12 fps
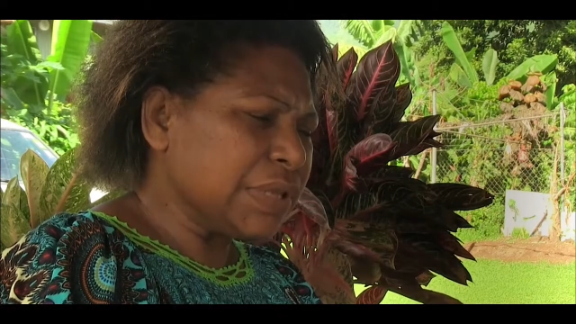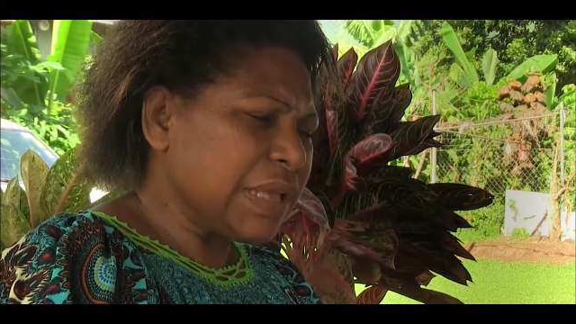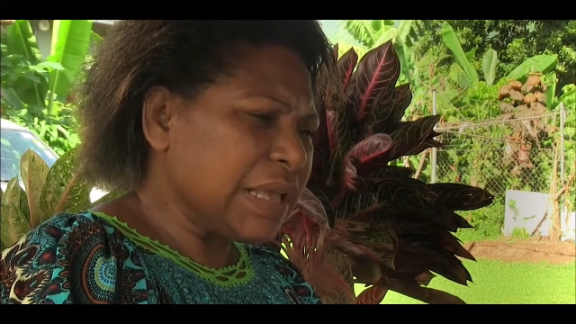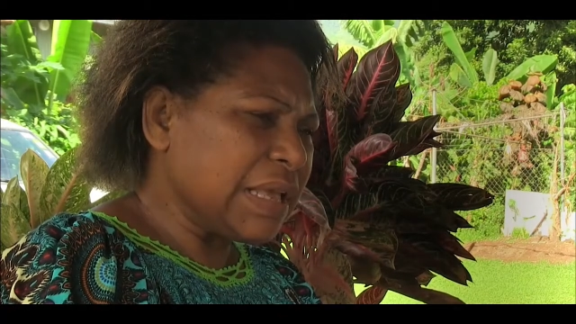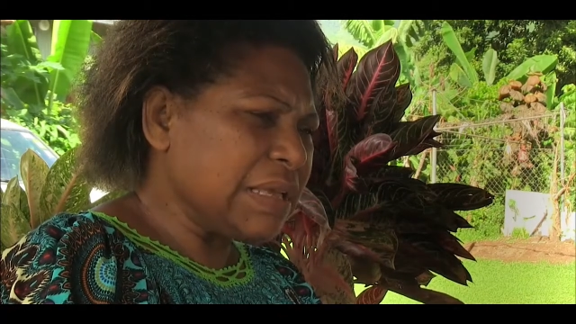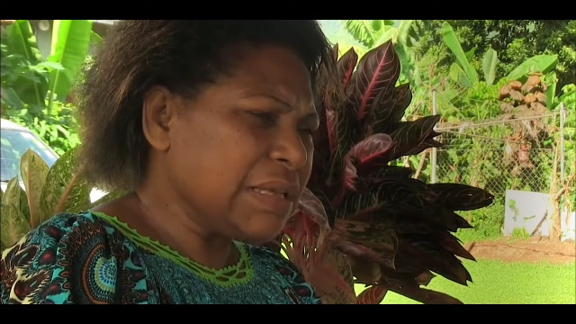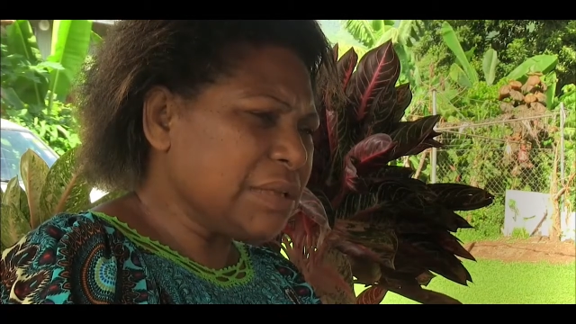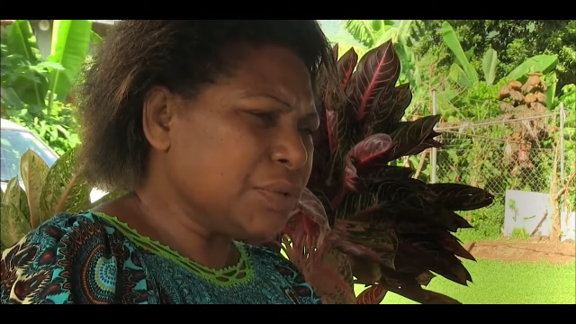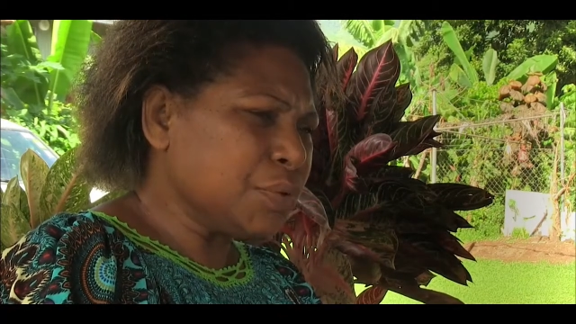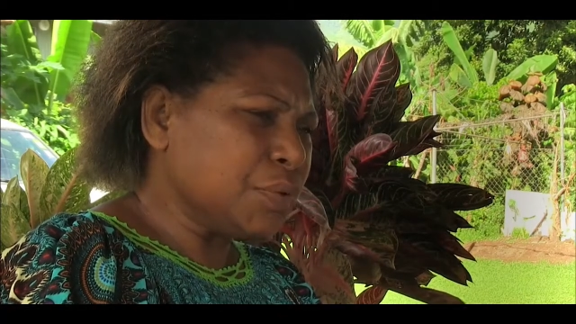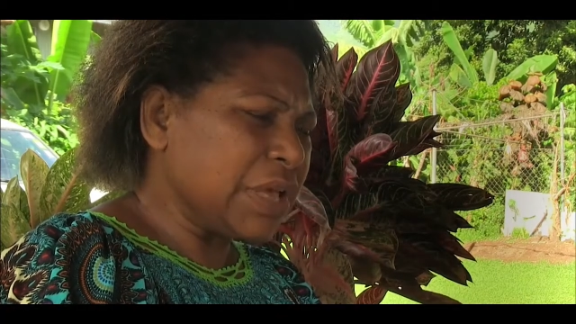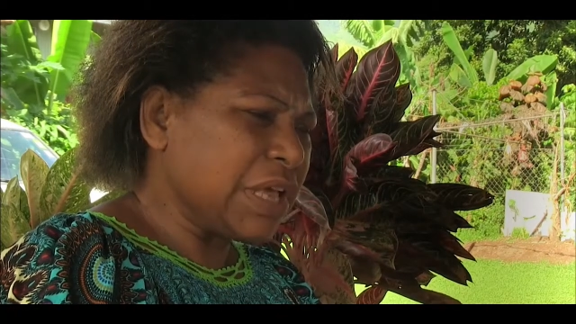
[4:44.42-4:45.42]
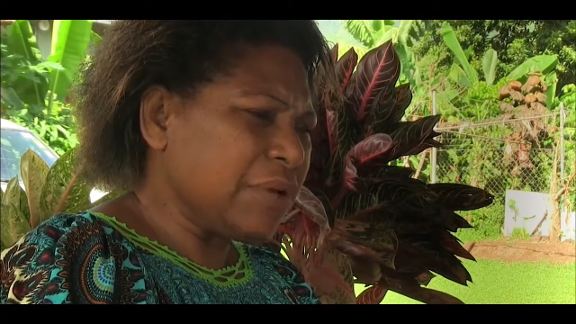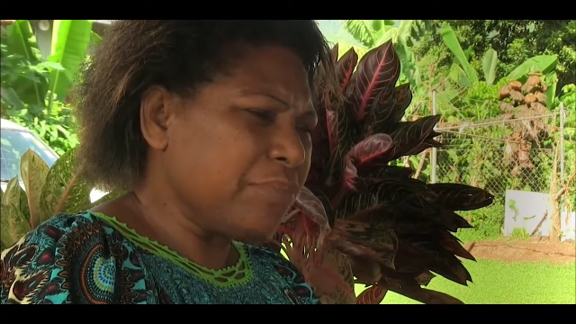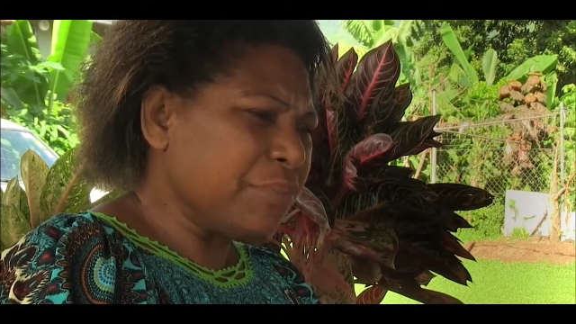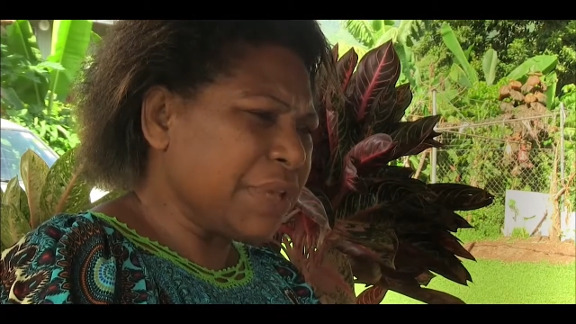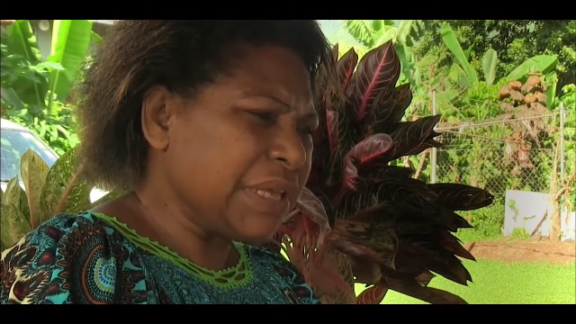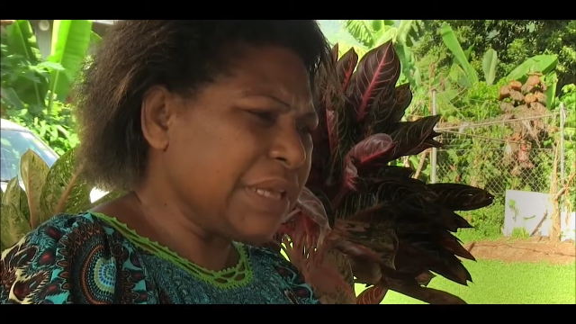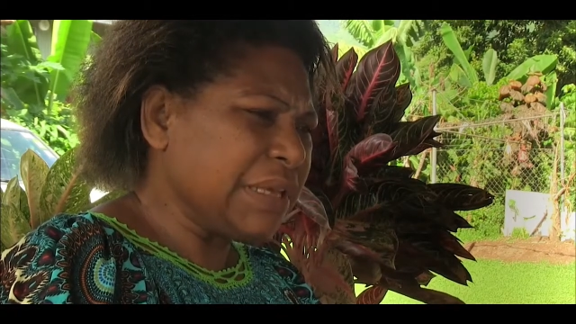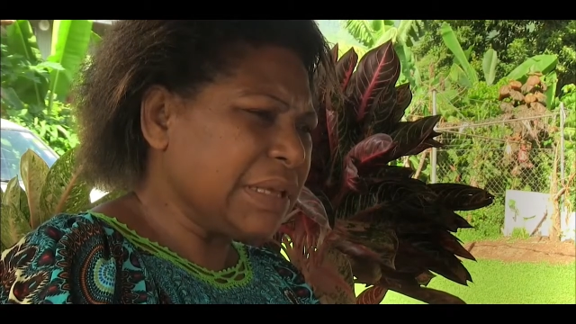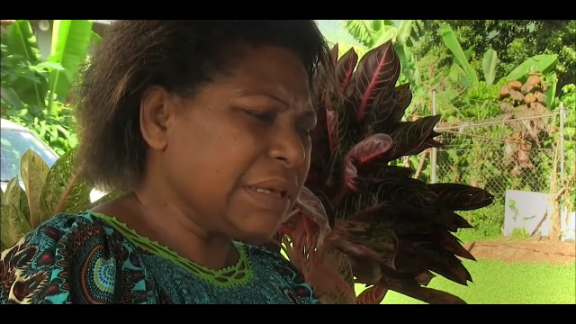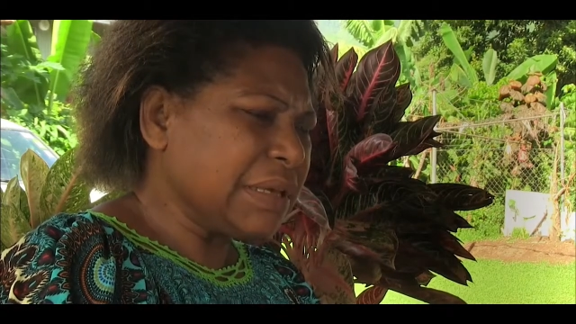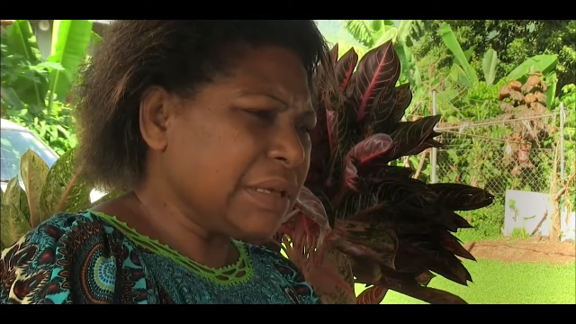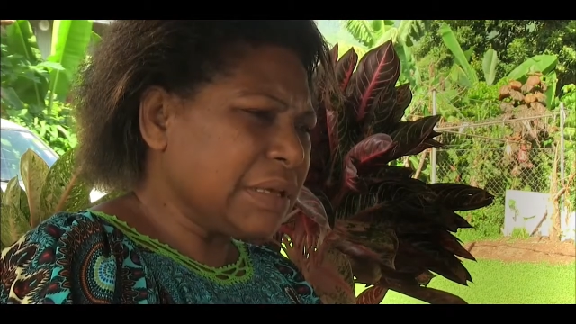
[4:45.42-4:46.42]
there to help me
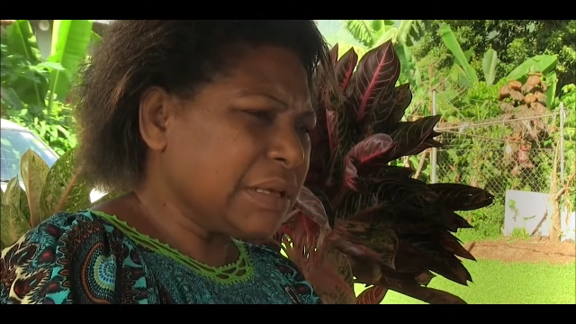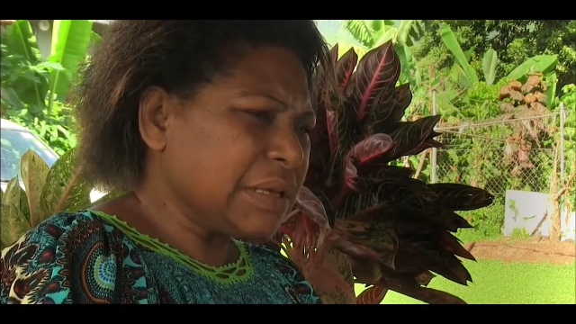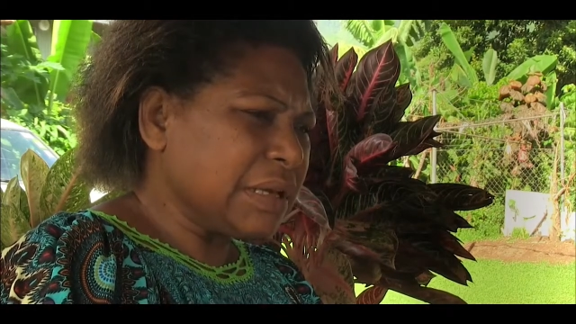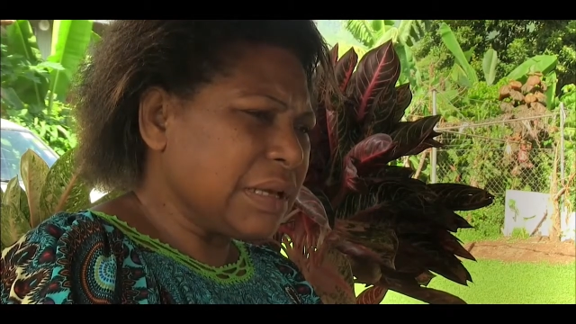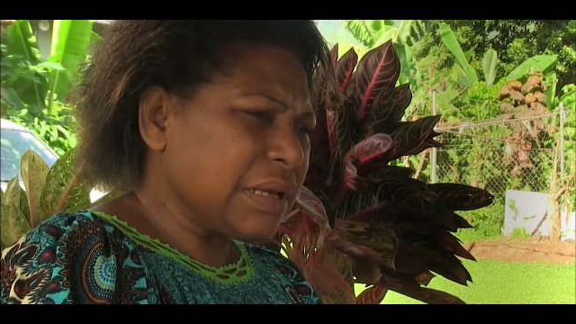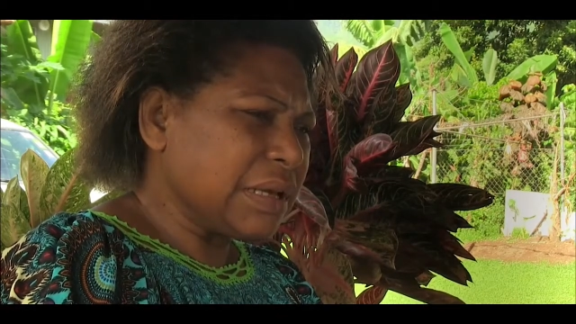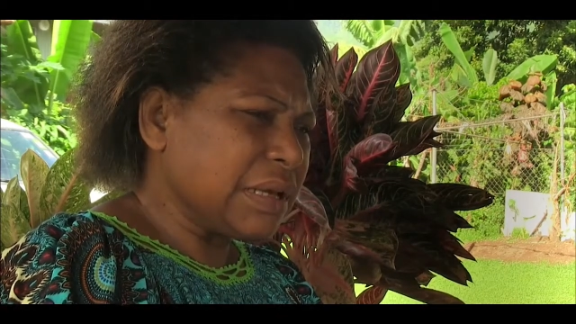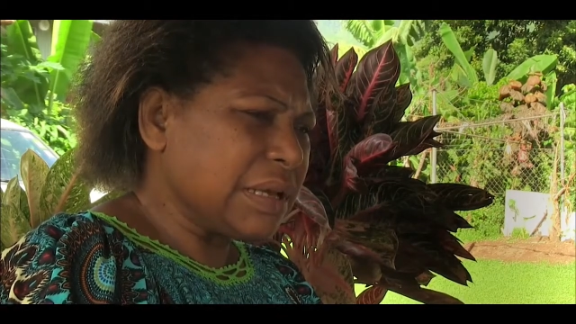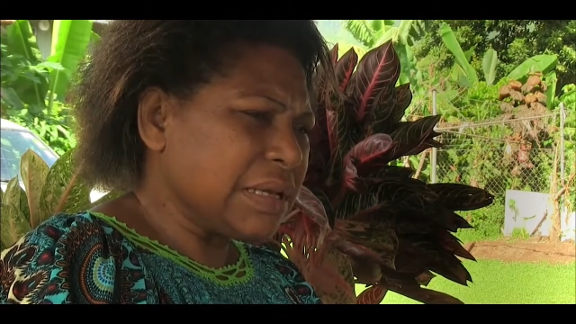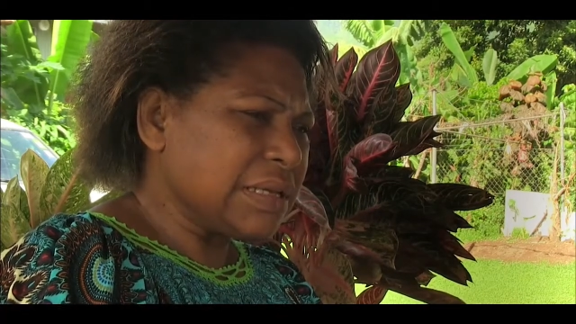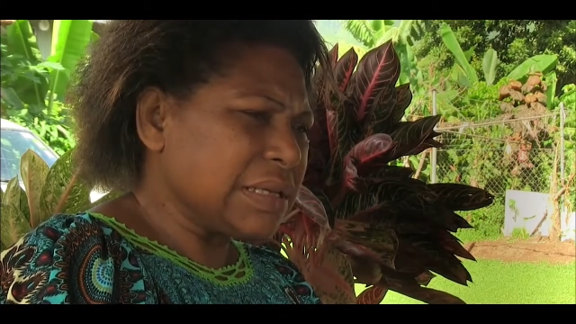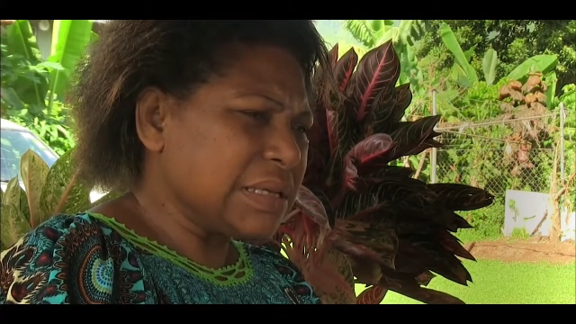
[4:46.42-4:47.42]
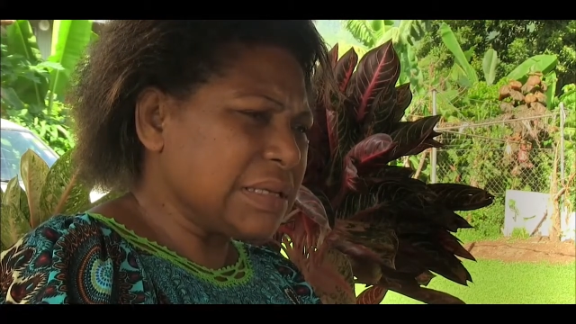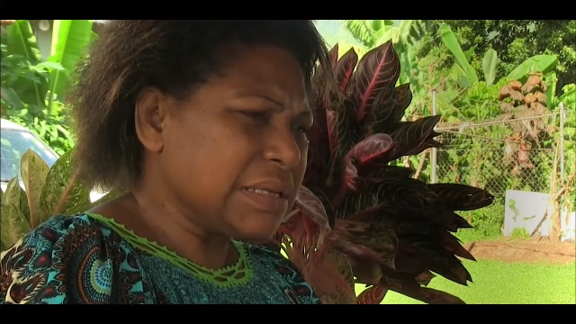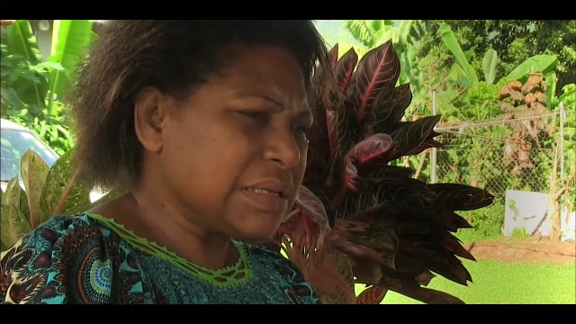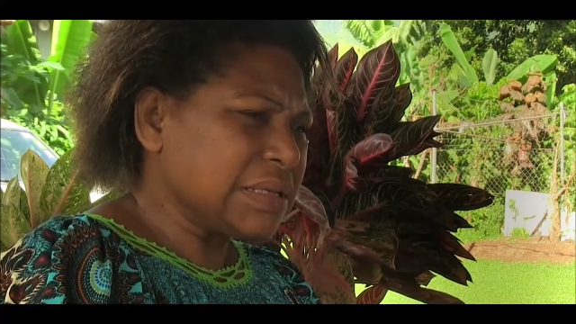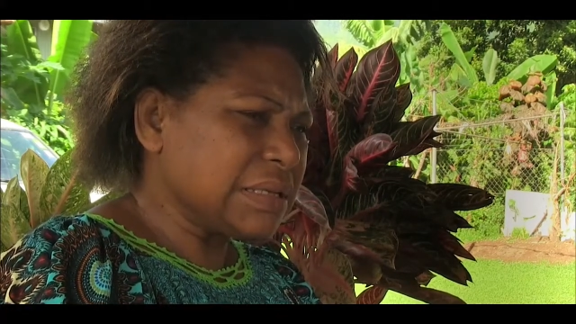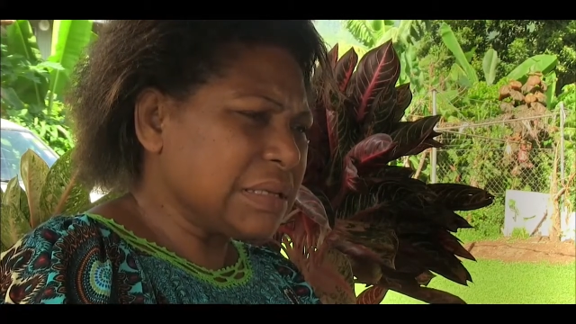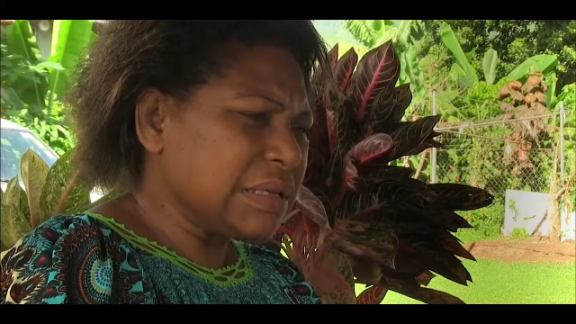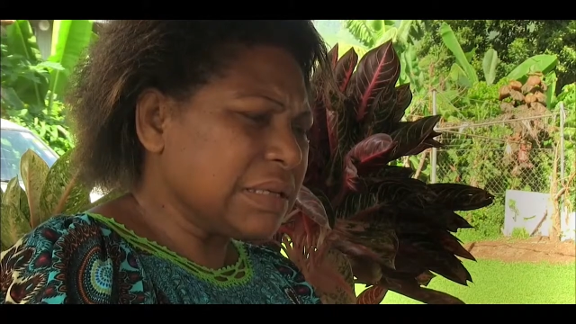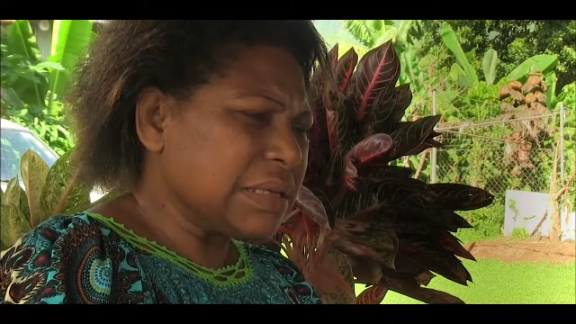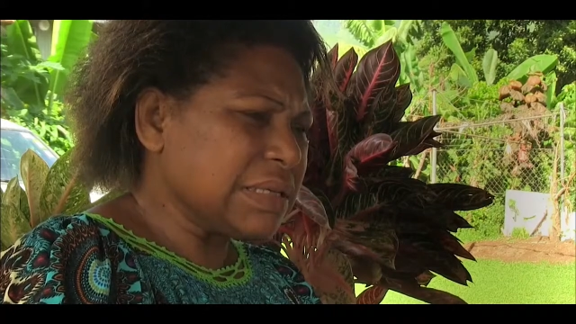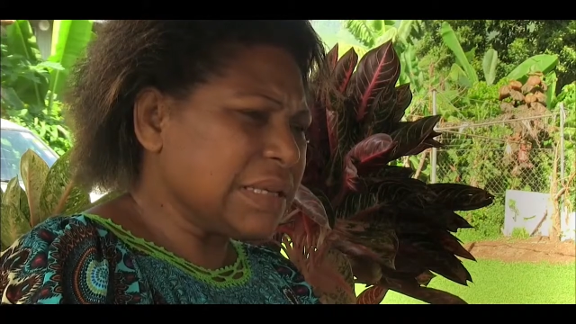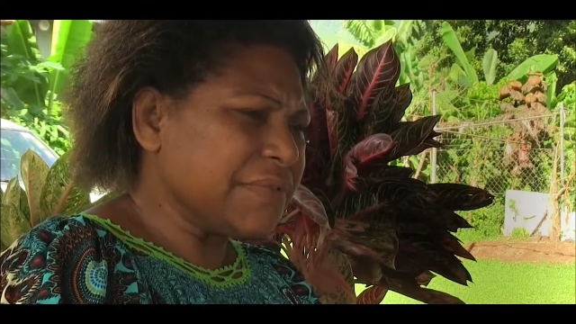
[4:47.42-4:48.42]
access
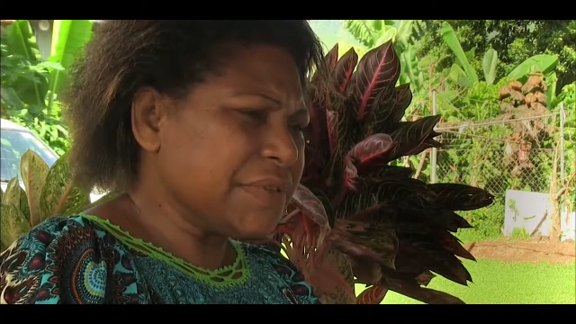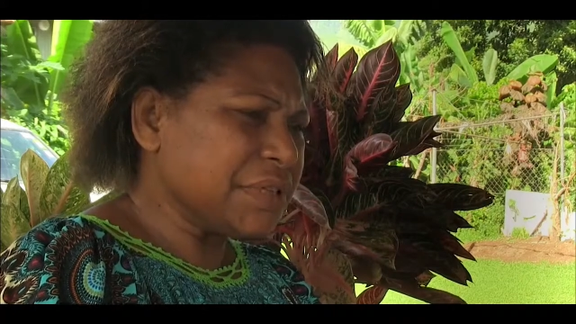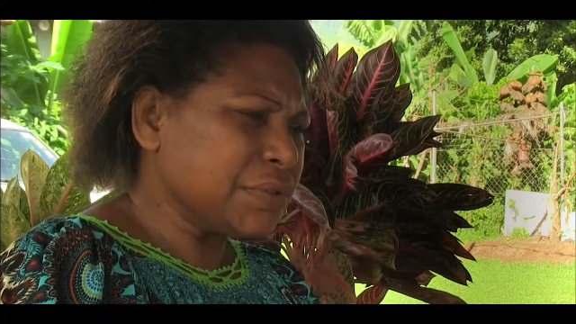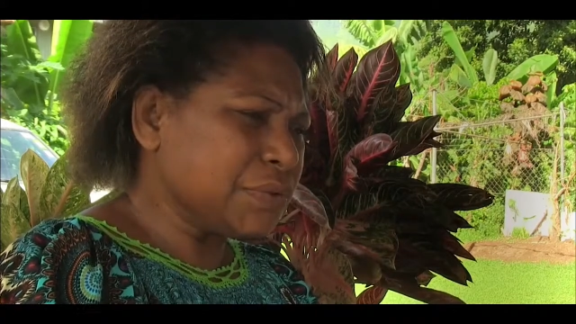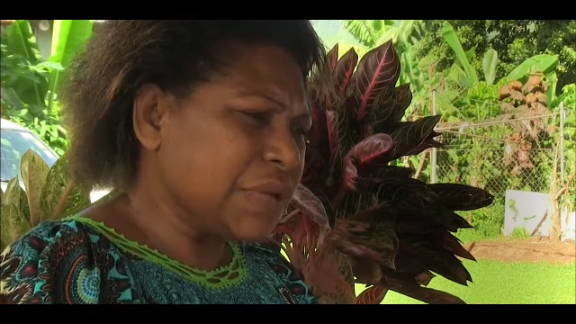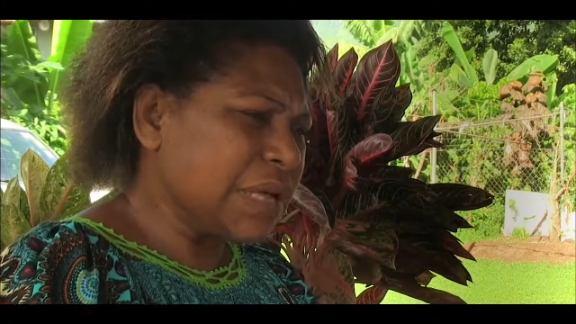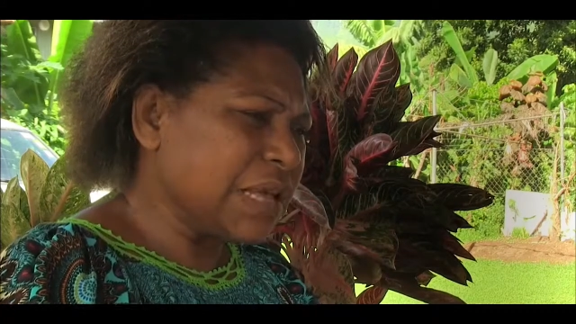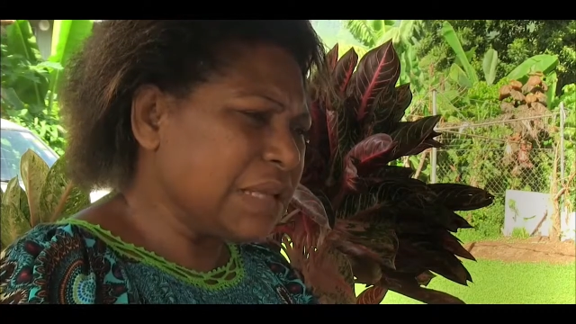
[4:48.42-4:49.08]
the service to the